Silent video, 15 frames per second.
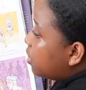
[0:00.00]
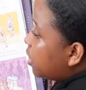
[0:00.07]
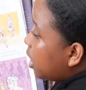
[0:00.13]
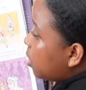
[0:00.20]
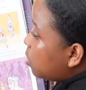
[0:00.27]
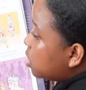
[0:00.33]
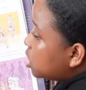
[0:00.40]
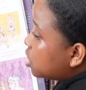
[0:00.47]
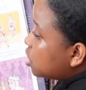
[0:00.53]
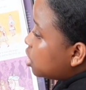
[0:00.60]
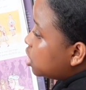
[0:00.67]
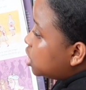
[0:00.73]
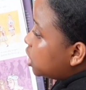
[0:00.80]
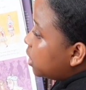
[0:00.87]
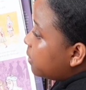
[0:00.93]
They were
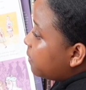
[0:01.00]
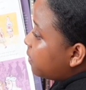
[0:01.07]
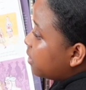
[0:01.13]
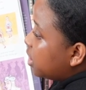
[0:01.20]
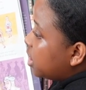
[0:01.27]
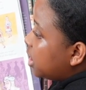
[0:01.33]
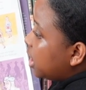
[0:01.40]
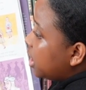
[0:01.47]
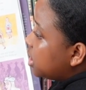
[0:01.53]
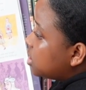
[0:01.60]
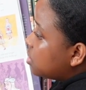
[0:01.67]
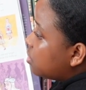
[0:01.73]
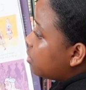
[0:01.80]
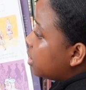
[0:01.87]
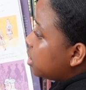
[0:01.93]
searching for the
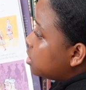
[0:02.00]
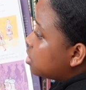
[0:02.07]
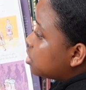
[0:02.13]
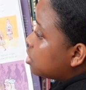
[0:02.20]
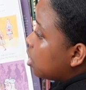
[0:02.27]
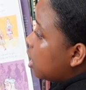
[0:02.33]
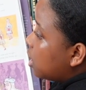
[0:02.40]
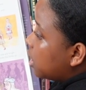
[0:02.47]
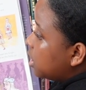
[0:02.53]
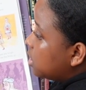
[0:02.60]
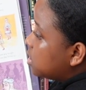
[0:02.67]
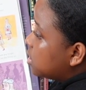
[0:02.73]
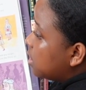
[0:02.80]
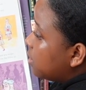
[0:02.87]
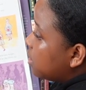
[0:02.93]
next great stocking
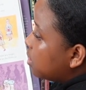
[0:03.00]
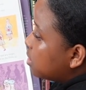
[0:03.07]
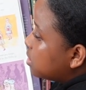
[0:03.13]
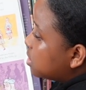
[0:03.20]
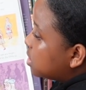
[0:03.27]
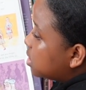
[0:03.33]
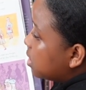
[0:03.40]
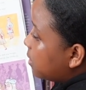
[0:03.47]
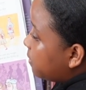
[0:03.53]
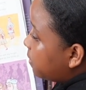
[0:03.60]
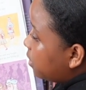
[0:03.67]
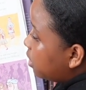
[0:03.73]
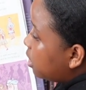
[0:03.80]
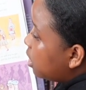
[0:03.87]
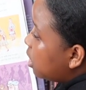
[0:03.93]

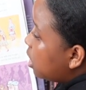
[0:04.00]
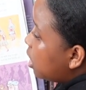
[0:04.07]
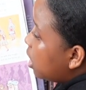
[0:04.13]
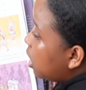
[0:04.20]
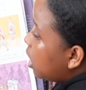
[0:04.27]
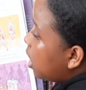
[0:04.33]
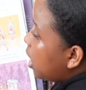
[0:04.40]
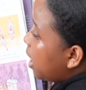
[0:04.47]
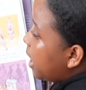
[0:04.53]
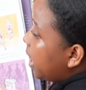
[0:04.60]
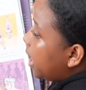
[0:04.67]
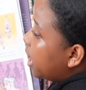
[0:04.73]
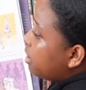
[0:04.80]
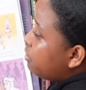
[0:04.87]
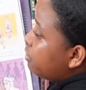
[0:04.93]
stuffer,
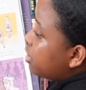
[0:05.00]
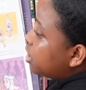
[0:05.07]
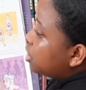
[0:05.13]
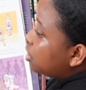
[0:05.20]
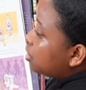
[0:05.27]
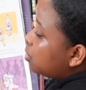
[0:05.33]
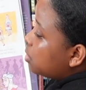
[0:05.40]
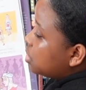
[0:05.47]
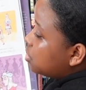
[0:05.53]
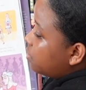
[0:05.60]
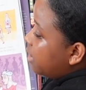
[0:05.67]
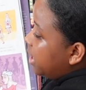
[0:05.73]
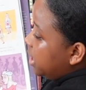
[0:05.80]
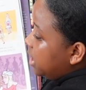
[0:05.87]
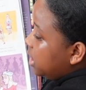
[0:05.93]
and Richard was
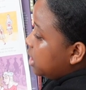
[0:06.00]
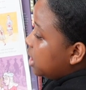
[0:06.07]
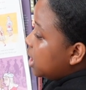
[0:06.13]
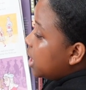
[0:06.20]
ready.